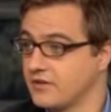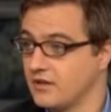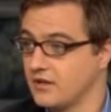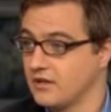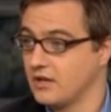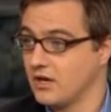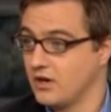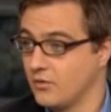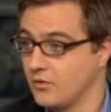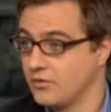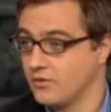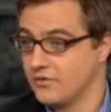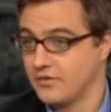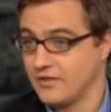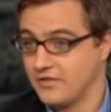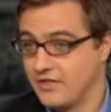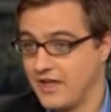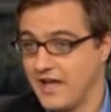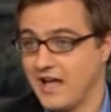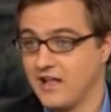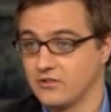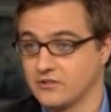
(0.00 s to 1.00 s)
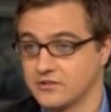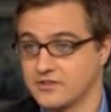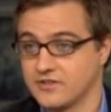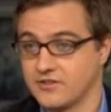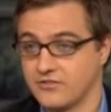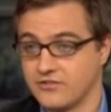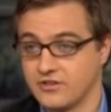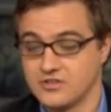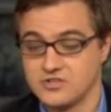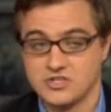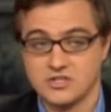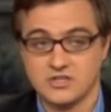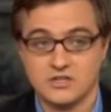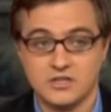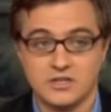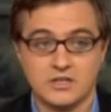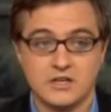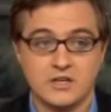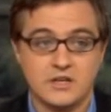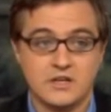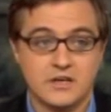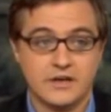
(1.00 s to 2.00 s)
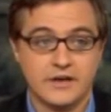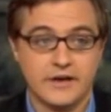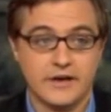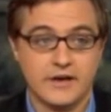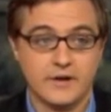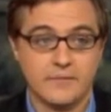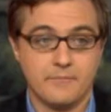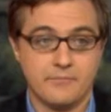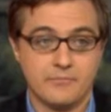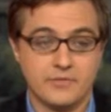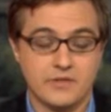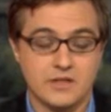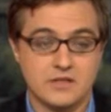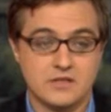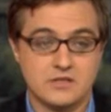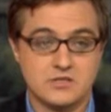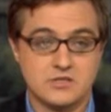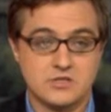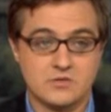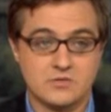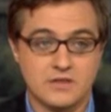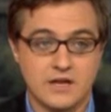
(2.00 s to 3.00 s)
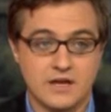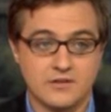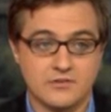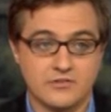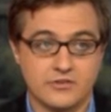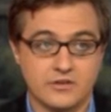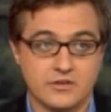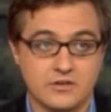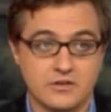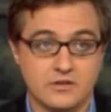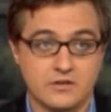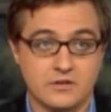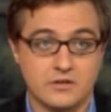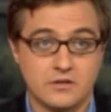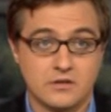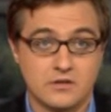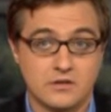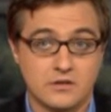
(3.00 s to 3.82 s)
Uh, you know the, the Heller decision um, in 2000,